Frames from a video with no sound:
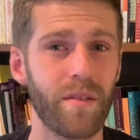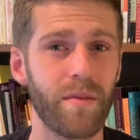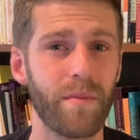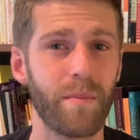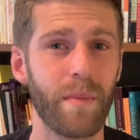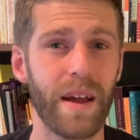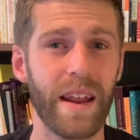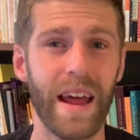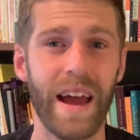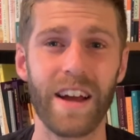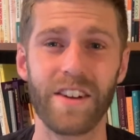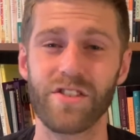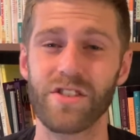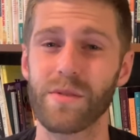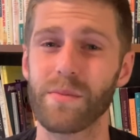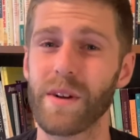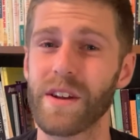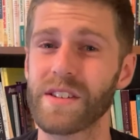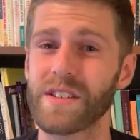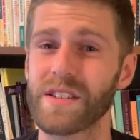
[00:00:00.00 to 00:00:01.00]
might
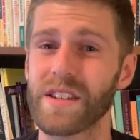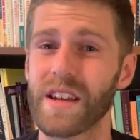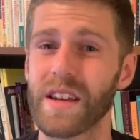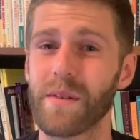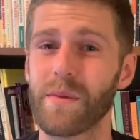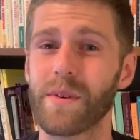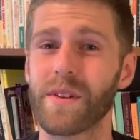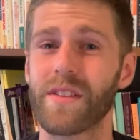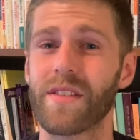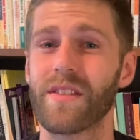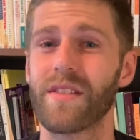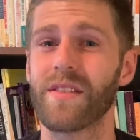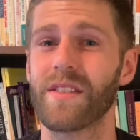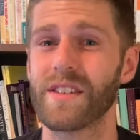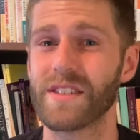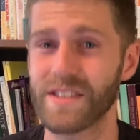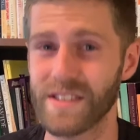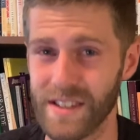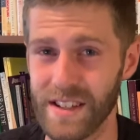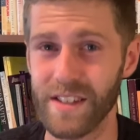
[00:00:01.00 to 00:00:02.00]
actually resonate with the
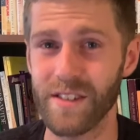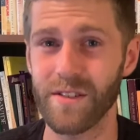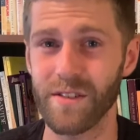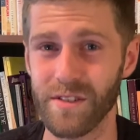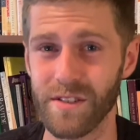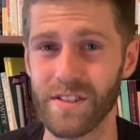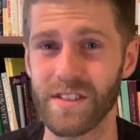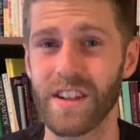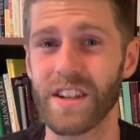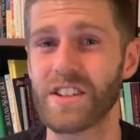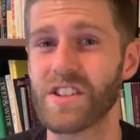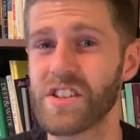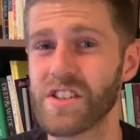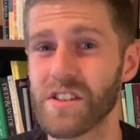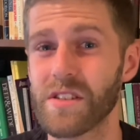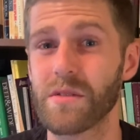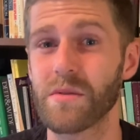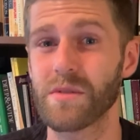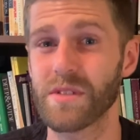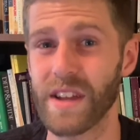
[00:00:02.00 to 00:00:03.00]
sinners that
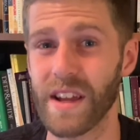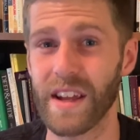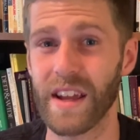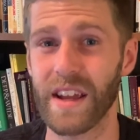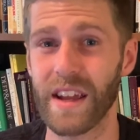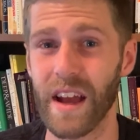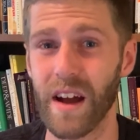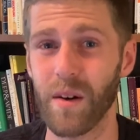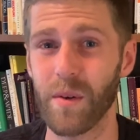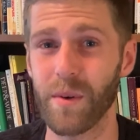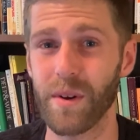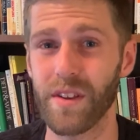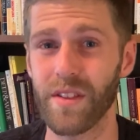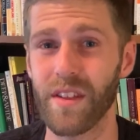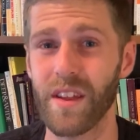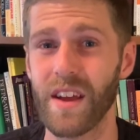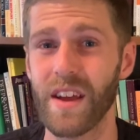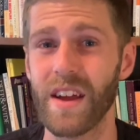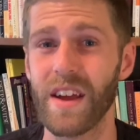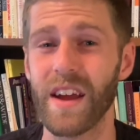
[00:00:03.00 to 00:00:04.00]
Jesus was hanging out with.
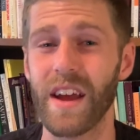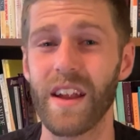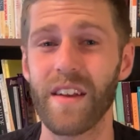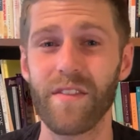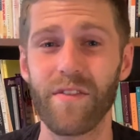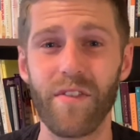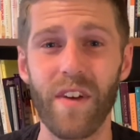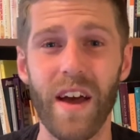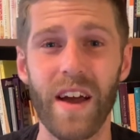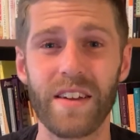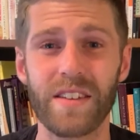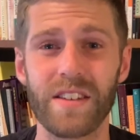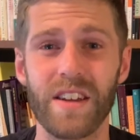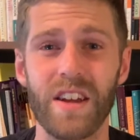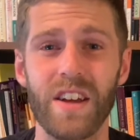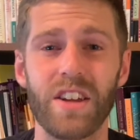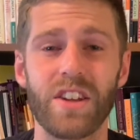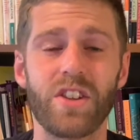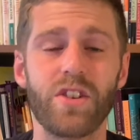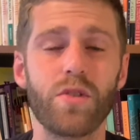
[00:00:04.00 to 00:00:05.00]
And in fact,
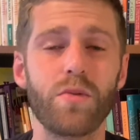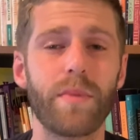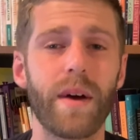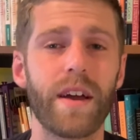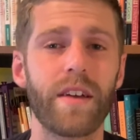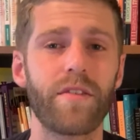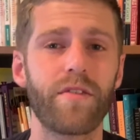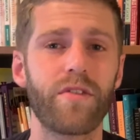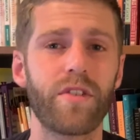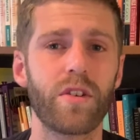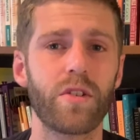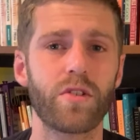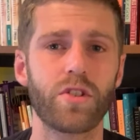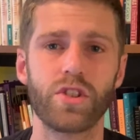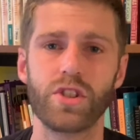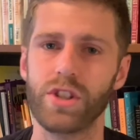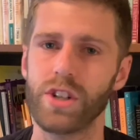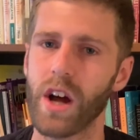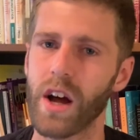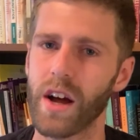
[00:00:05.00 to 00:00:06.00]
you might feel
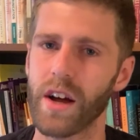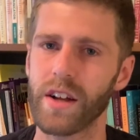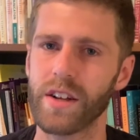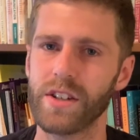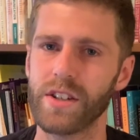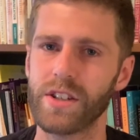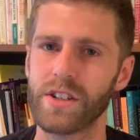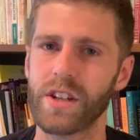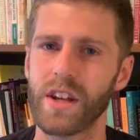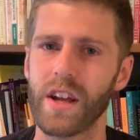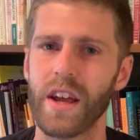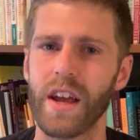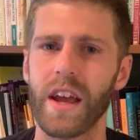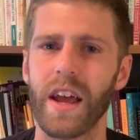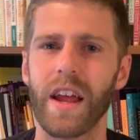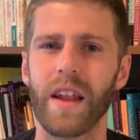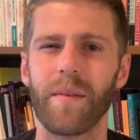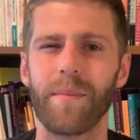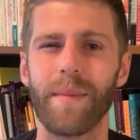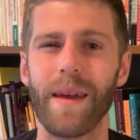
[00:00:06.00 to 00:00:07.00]
judged
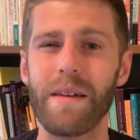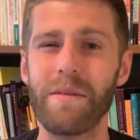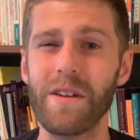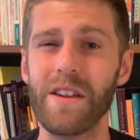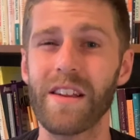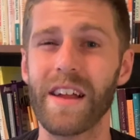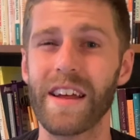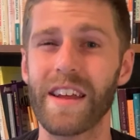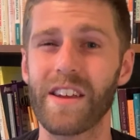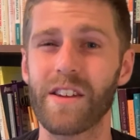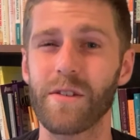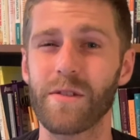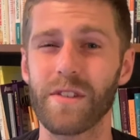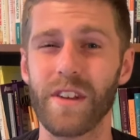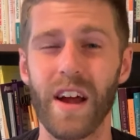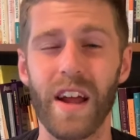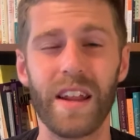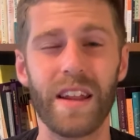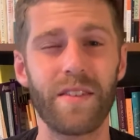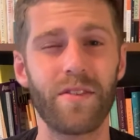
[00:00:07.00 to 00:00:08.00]
and maybe like you're
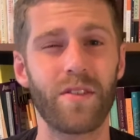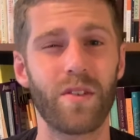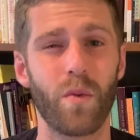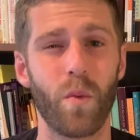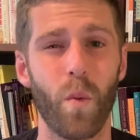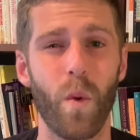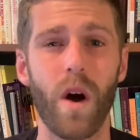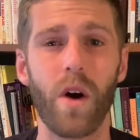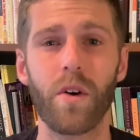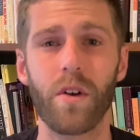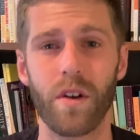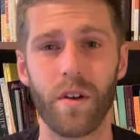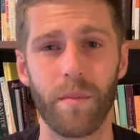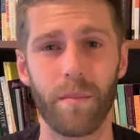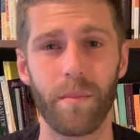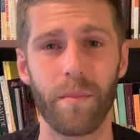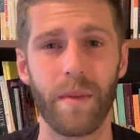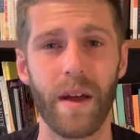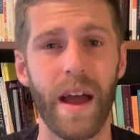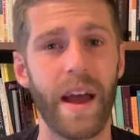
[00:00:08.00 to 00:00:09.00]
not even
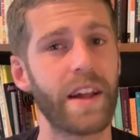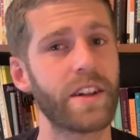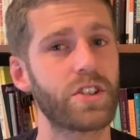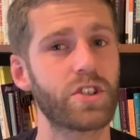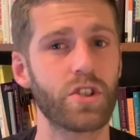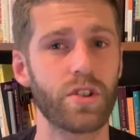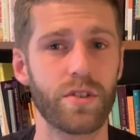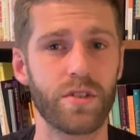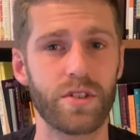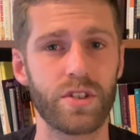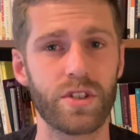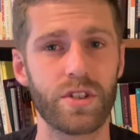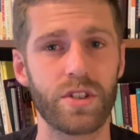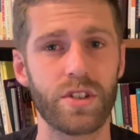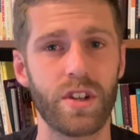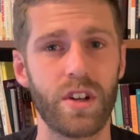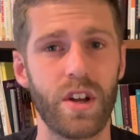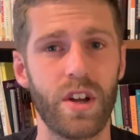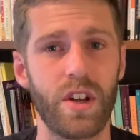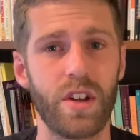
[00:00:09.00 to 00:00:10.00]
welcome at church.
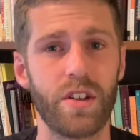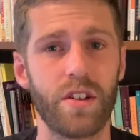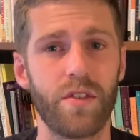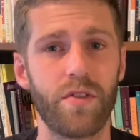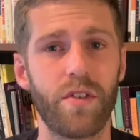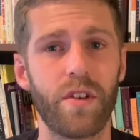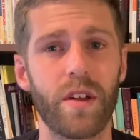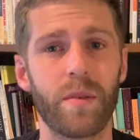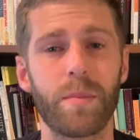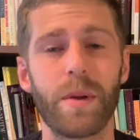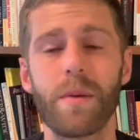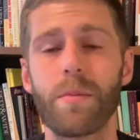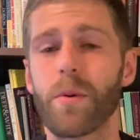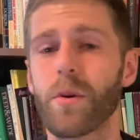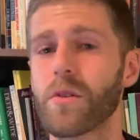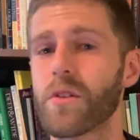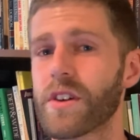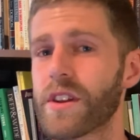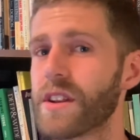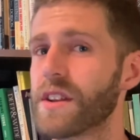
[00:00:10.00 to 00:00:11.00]
You feel like people
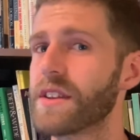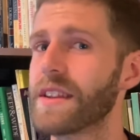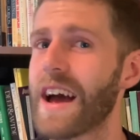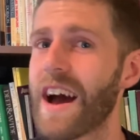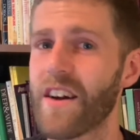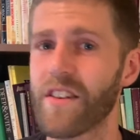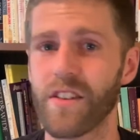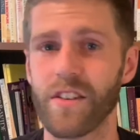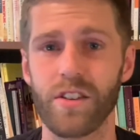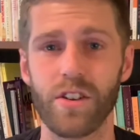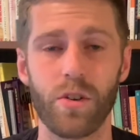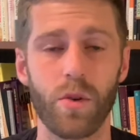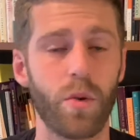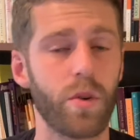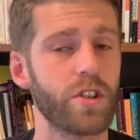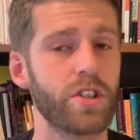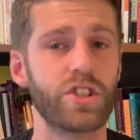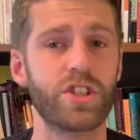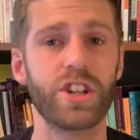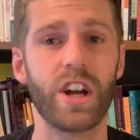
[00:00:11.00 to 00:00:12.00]
are looking down on you
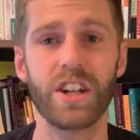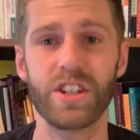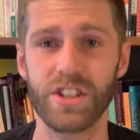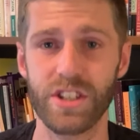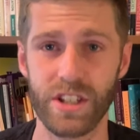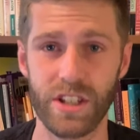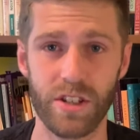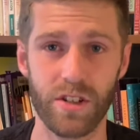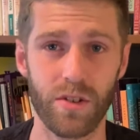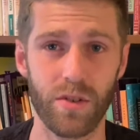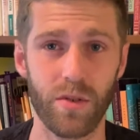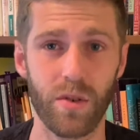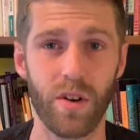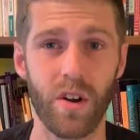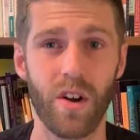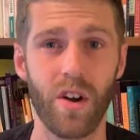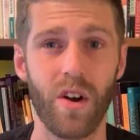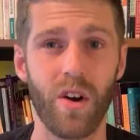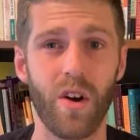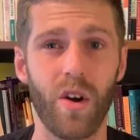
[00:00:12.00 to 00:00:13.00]
or judging you
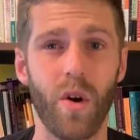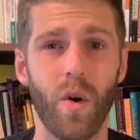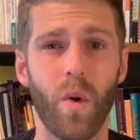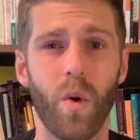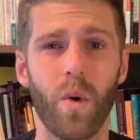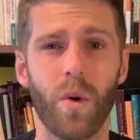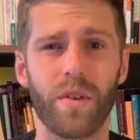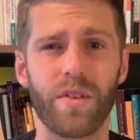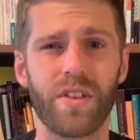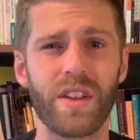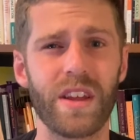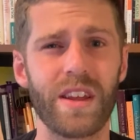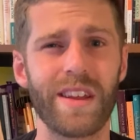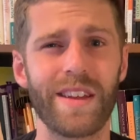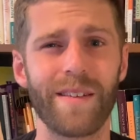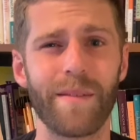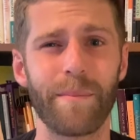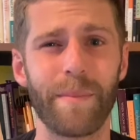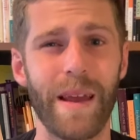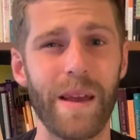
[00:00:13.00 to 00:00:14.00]
or
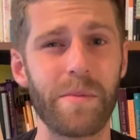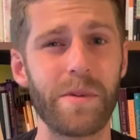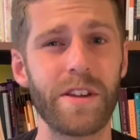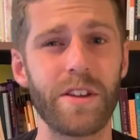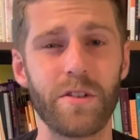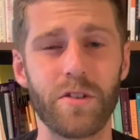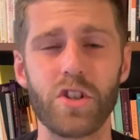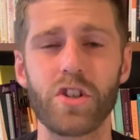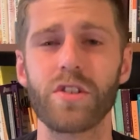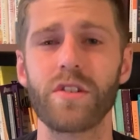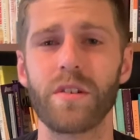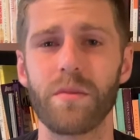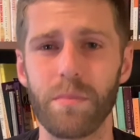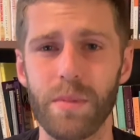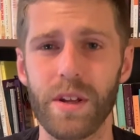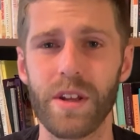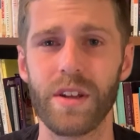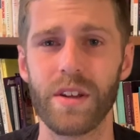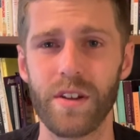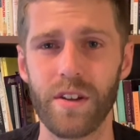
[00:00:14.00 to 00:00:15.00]
thinking maybe you shouldn't
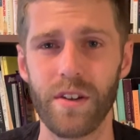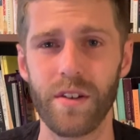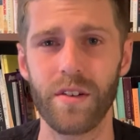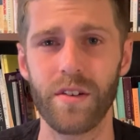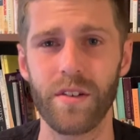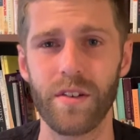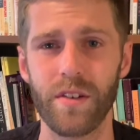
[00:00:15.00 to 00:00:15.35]
be here.